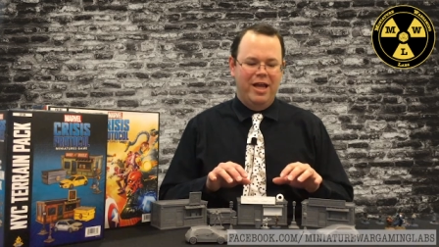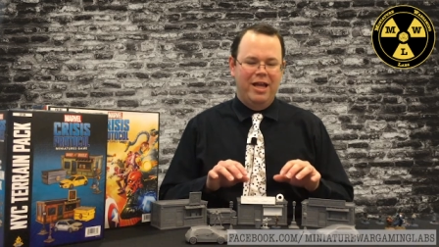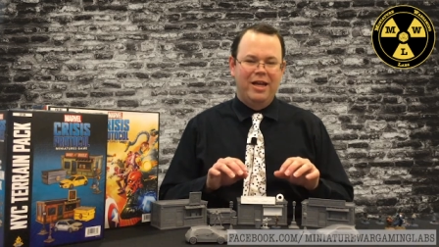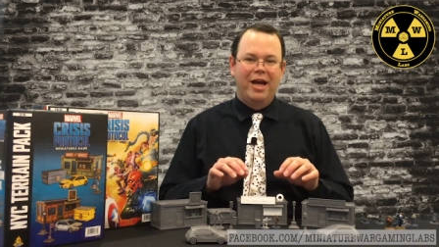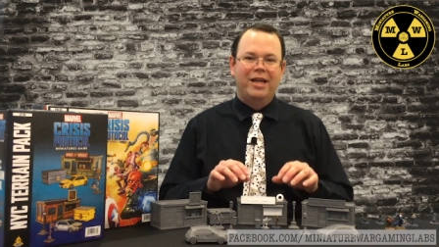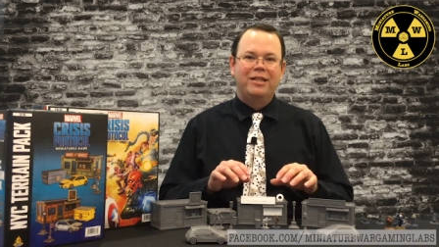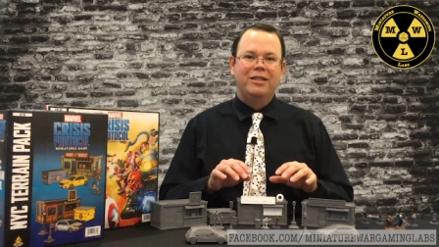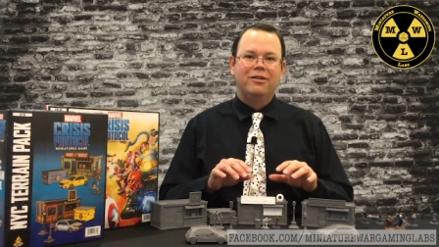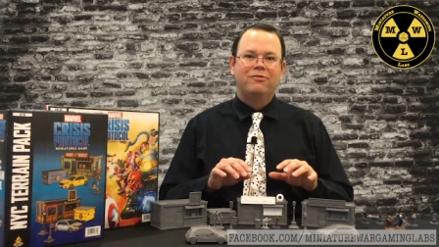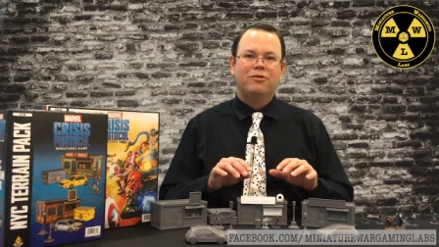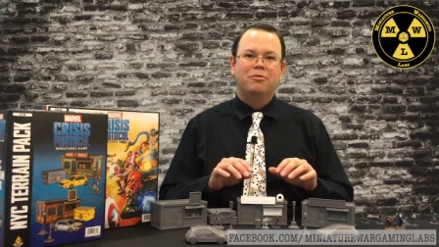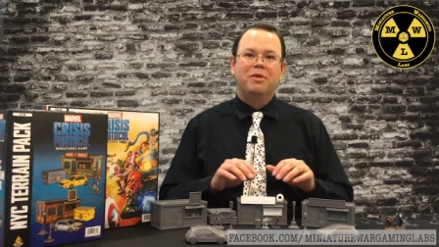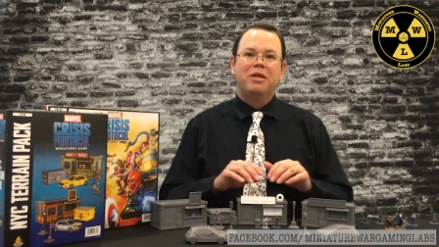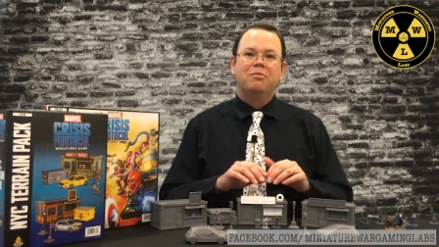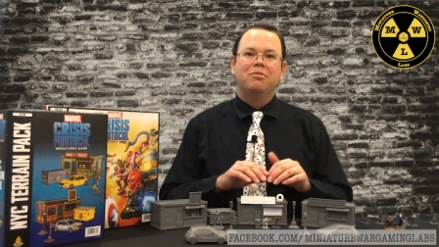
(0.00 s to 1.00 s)
and ideal for
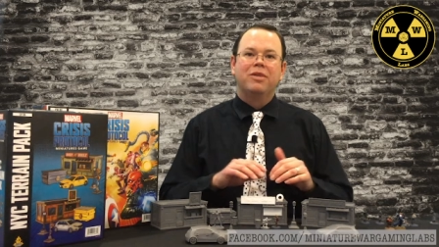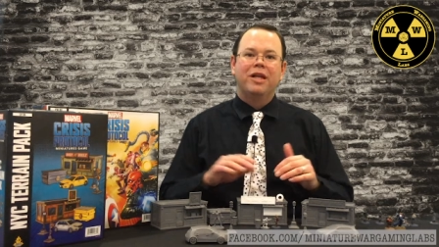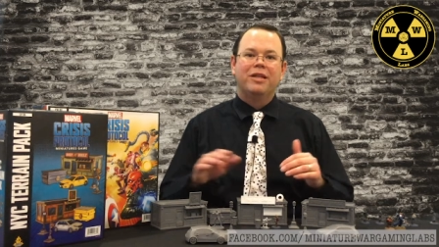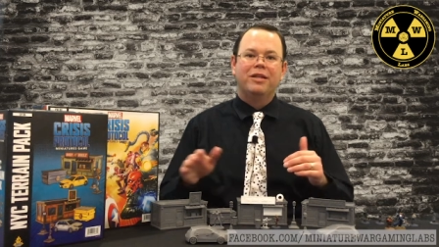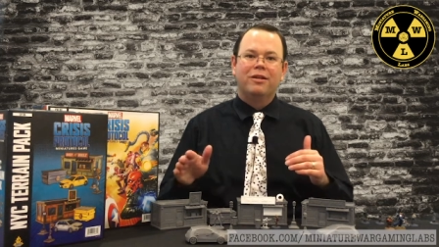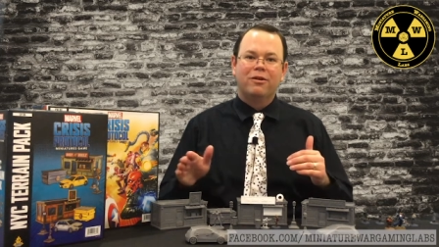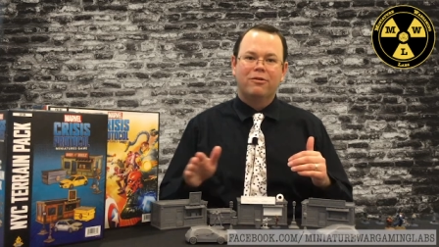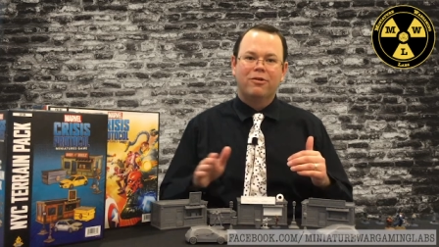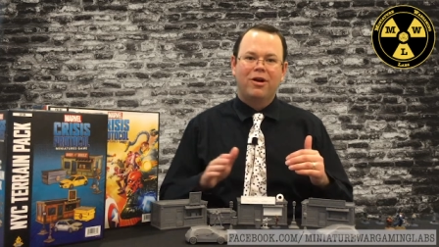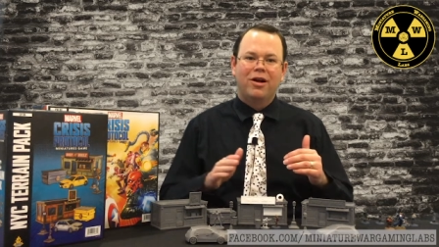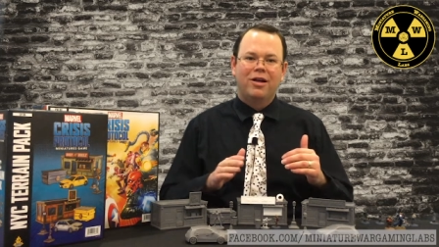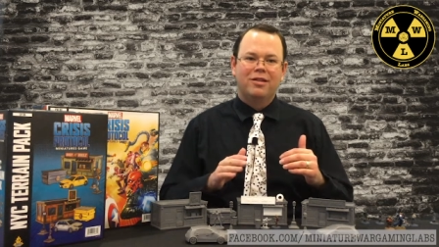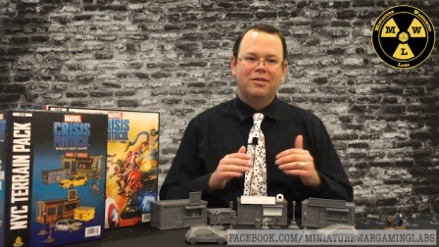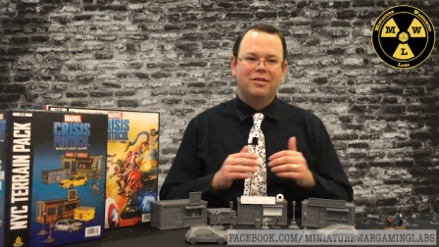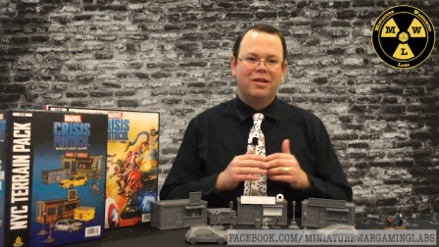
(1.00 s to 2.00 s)
being blended
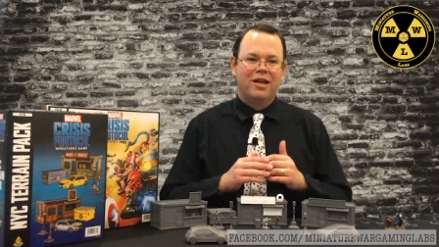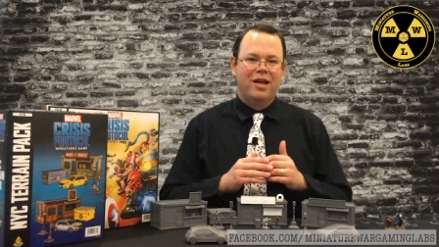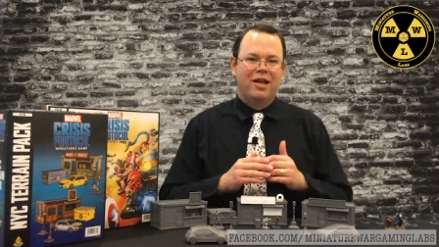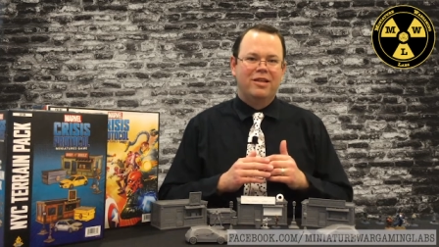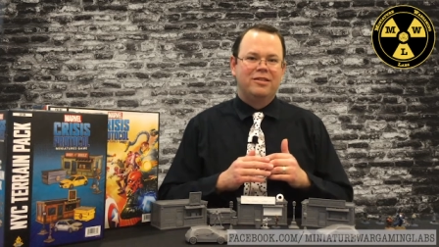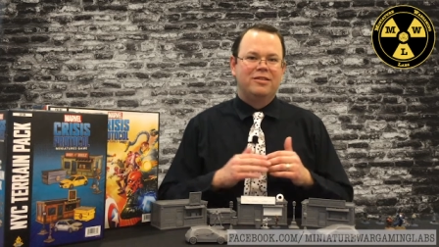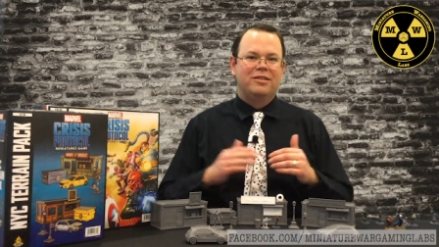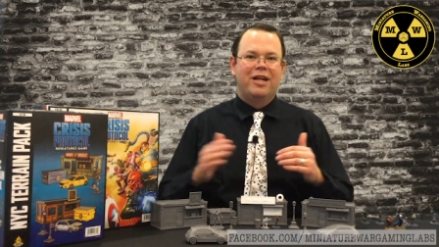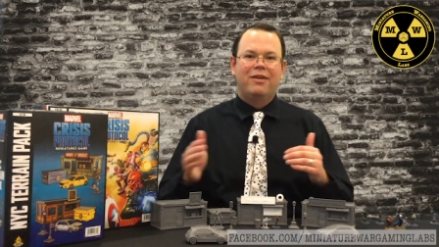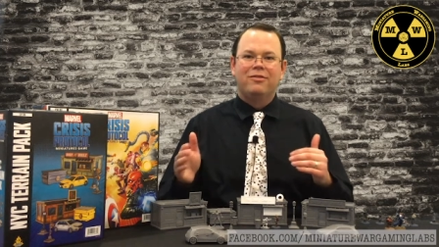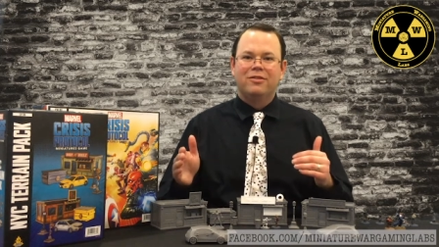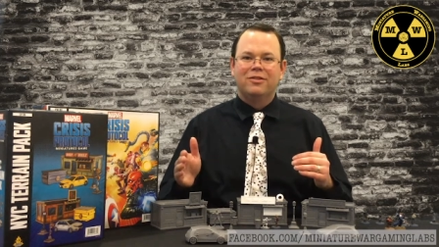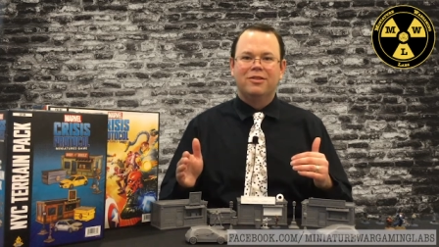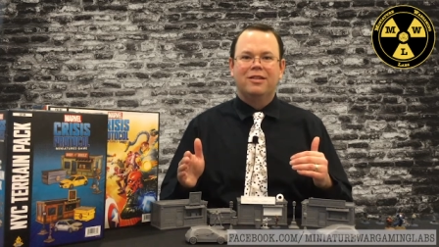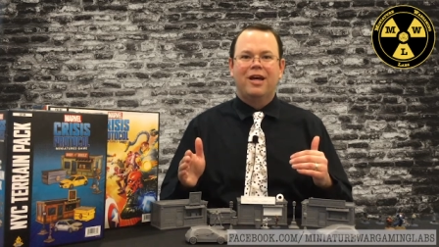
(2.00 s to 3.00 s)
across
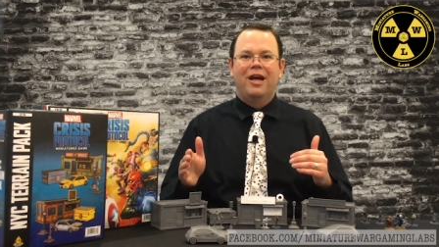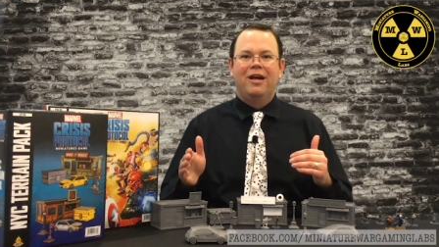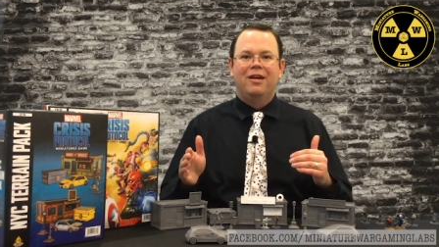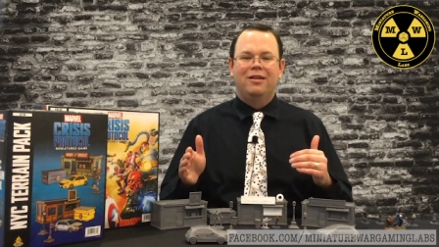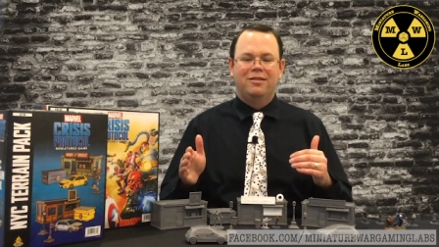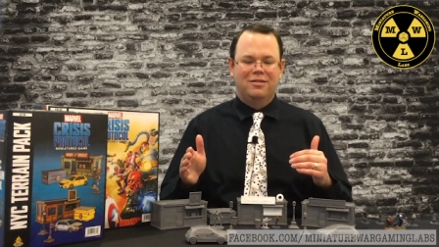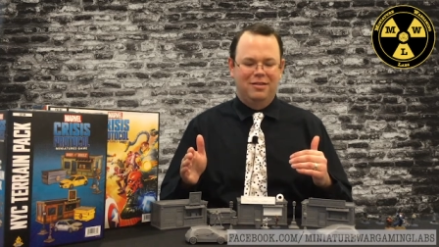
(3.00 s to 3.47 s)
several sky,